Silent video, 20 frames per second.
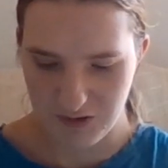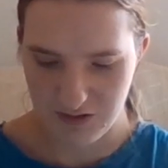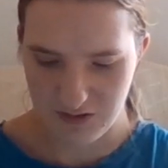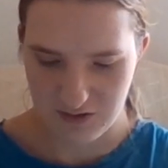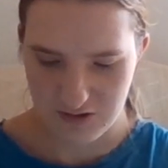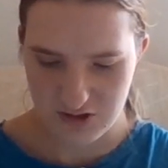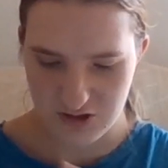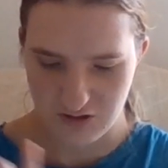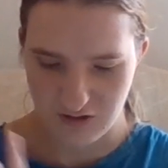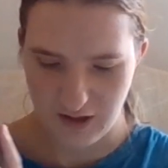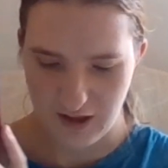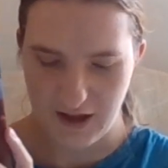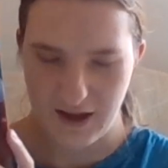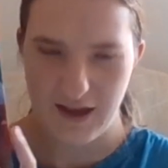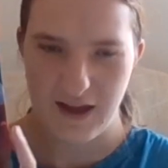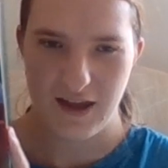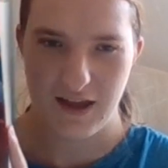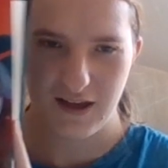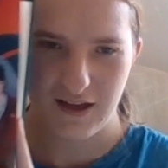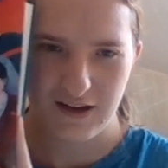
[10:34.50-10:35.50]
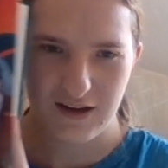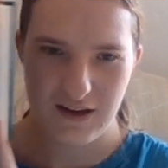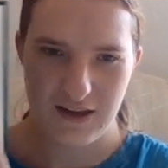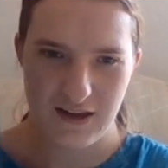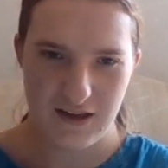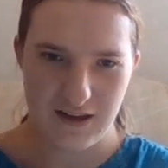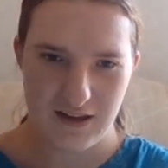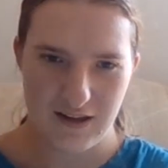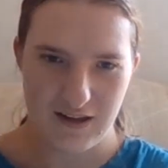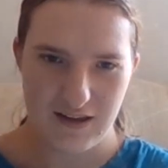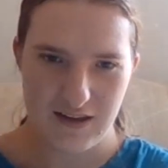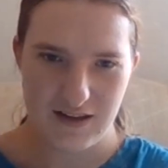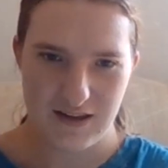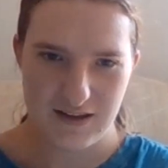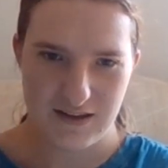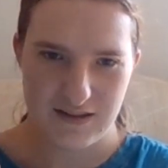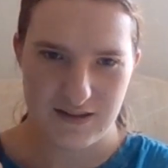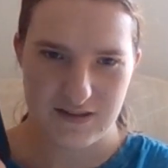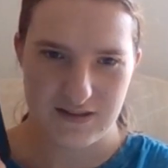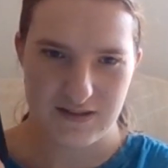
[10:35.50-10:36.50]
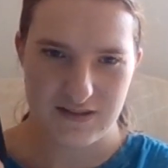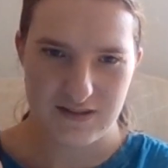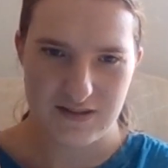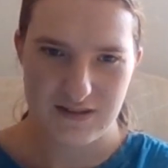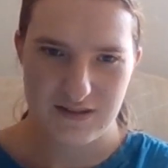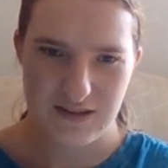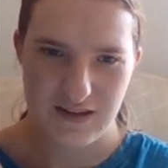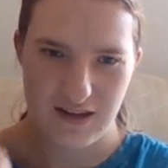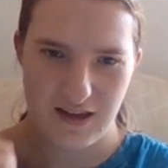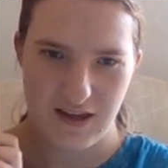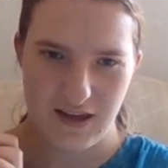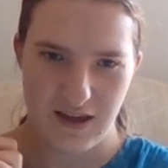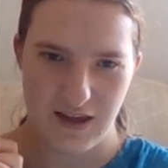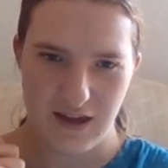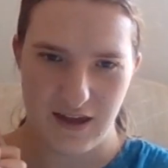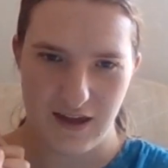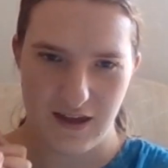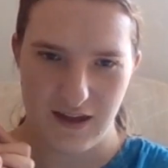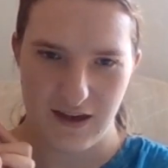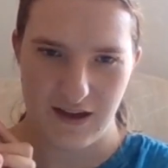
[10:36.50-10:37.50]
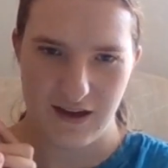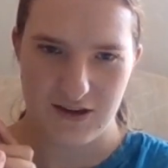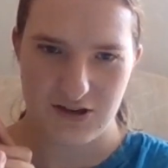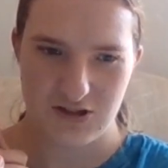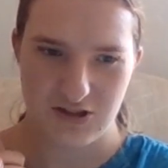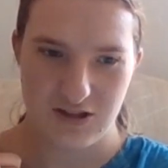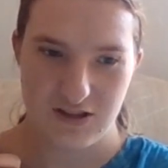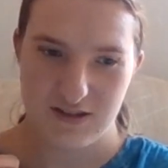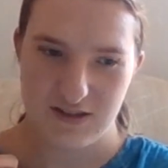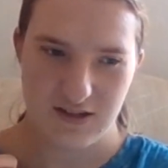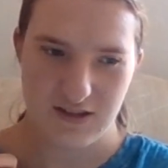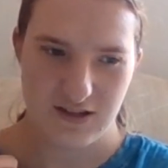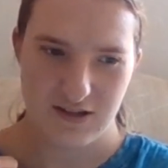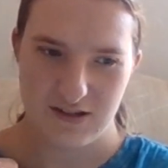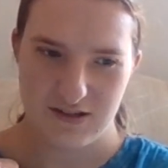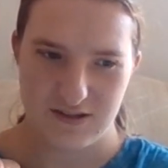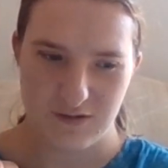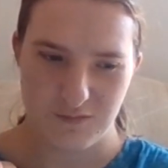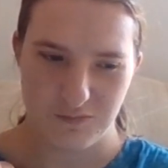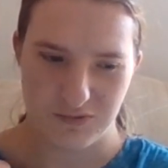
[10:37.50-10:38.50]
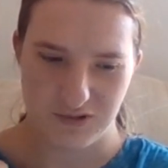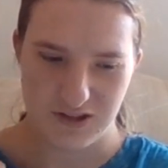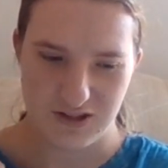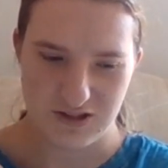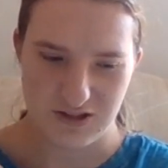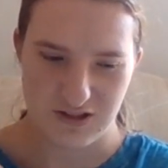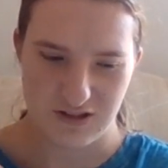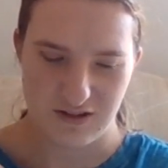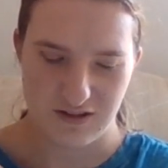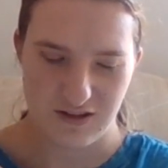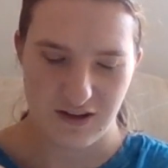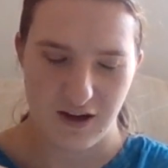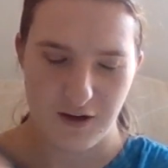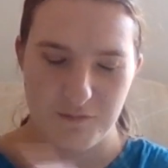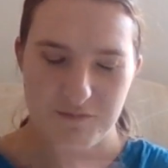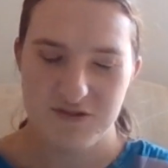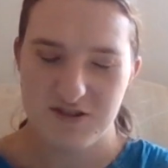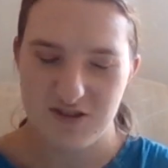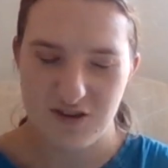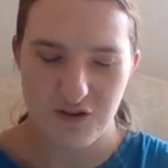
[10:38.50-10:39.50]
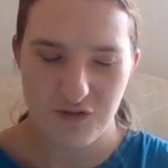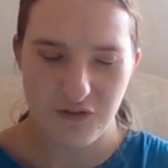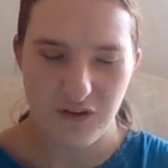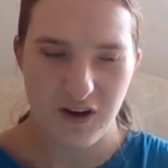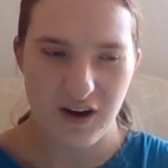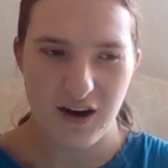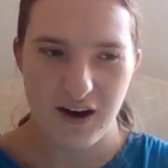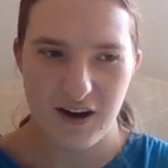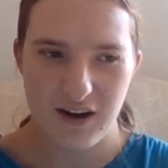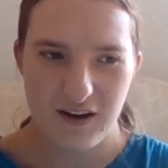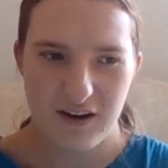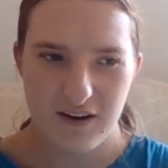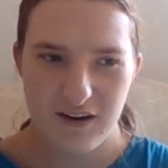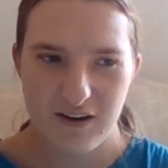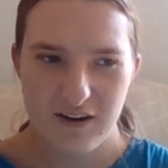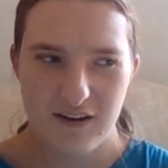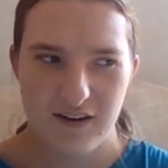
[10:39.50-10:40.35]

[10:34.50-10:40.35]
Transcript: for the month of July, and it is a actually series completion. Um, so far,